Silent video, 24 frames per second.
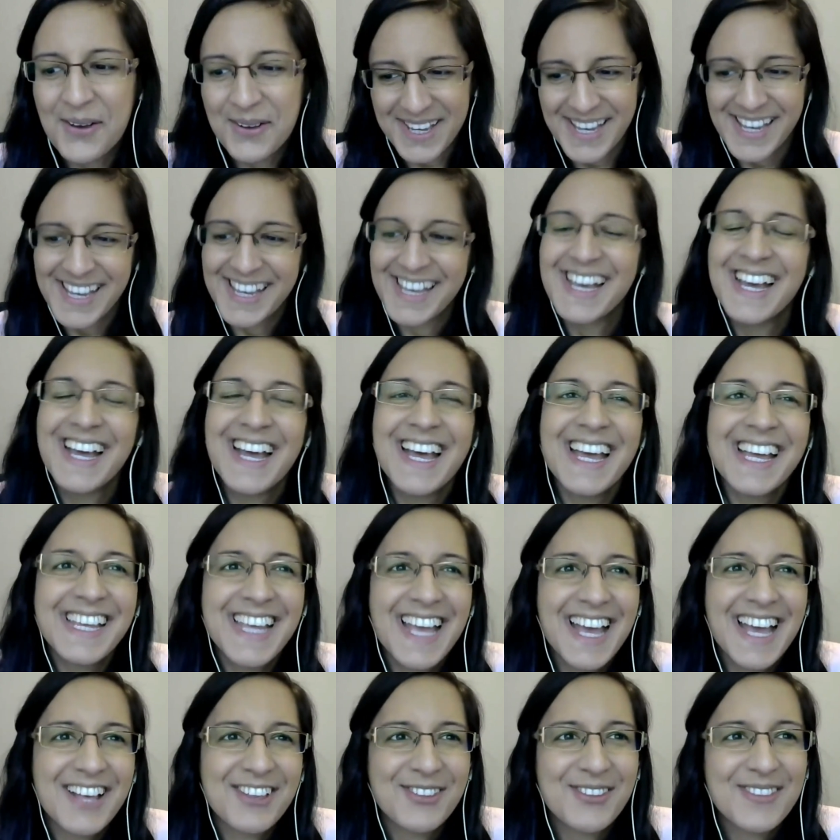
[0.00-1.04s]
Okay.
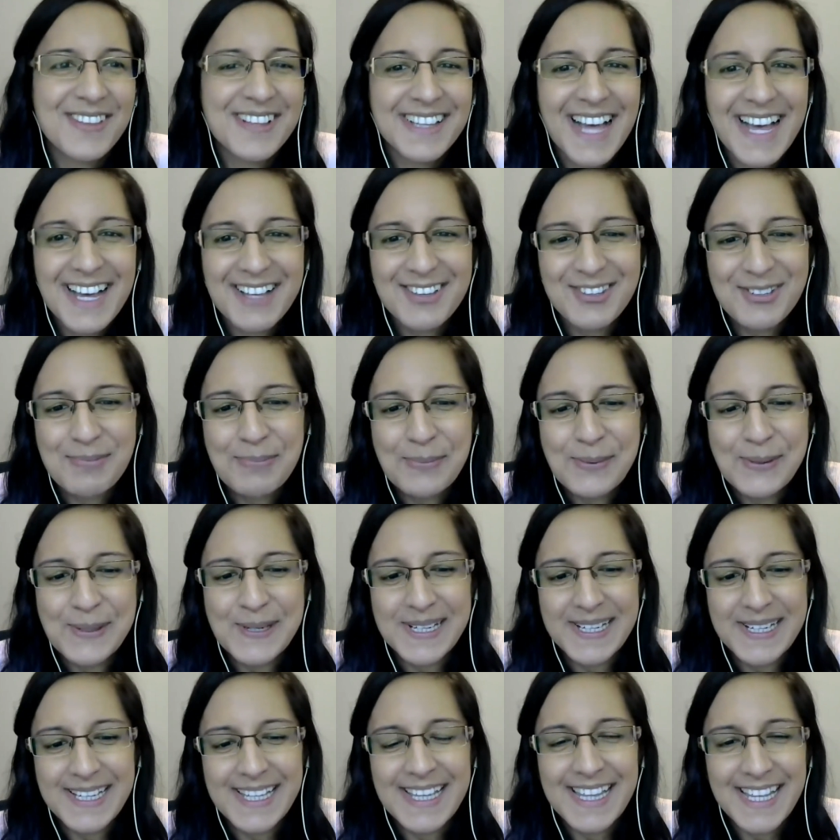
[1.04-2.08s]
Yeah. So the last
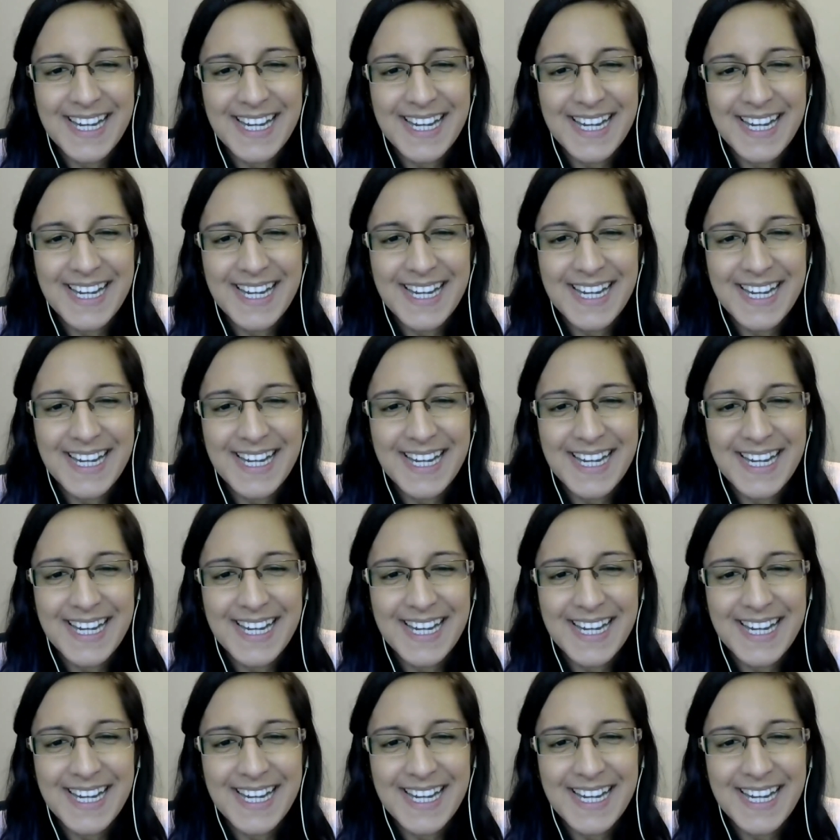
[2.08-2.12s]
book